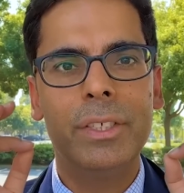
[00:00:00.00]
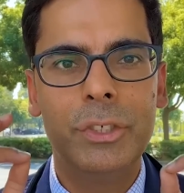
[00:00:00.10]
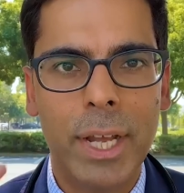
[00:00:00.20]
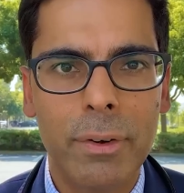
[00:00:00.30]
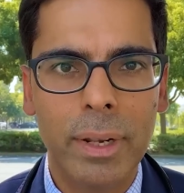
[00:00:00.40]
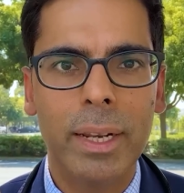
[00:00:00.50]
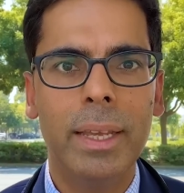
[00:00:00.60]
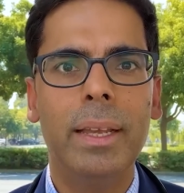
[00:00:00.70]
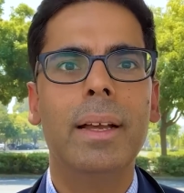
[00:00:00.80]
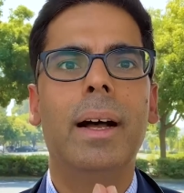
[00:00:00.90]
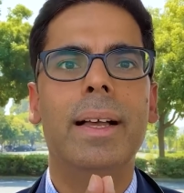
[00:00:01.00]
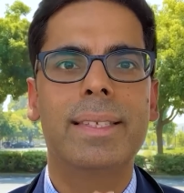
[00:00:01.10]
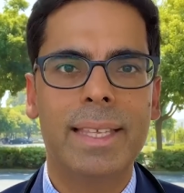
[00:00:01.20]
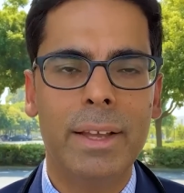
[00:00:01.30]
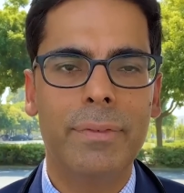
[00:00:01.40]
is generally a
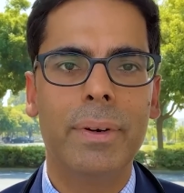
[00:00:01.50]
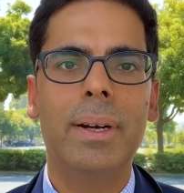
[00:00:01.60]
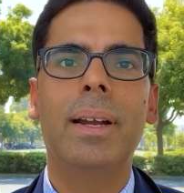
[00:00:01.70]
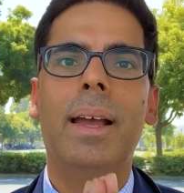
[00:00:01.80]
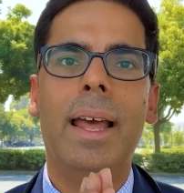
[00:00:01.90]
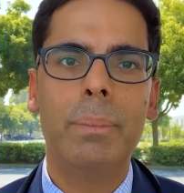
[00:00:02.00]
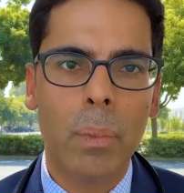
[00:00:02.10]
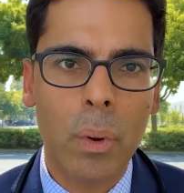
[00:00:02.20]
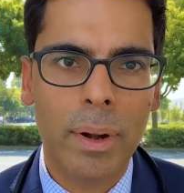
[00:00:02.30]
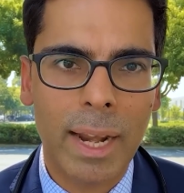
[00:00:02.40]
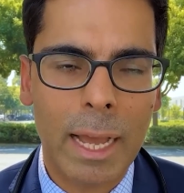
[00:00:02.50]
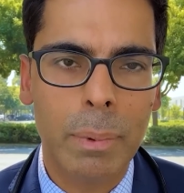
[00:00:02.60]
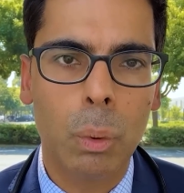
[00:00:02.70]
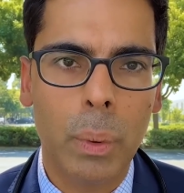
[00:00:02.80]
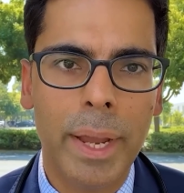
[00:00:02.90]
safer and more
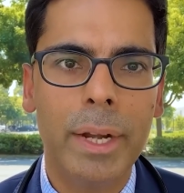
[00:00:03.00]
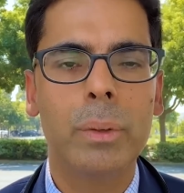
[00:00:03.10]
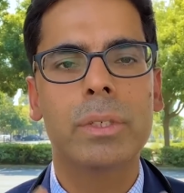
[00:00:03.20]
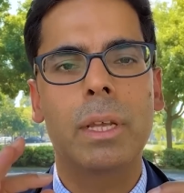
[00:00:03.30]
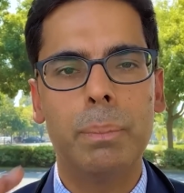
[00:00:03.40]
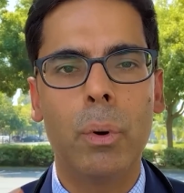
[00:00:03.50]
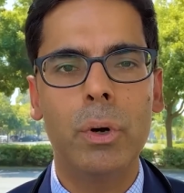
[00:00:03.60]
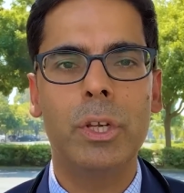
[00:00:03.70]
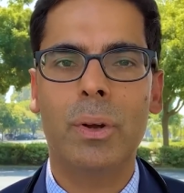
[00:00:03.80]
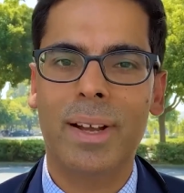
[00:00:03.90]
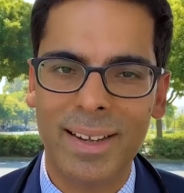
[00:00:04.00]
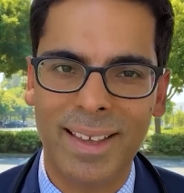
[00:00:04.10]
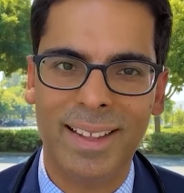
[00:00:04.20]
reliable way to support your gut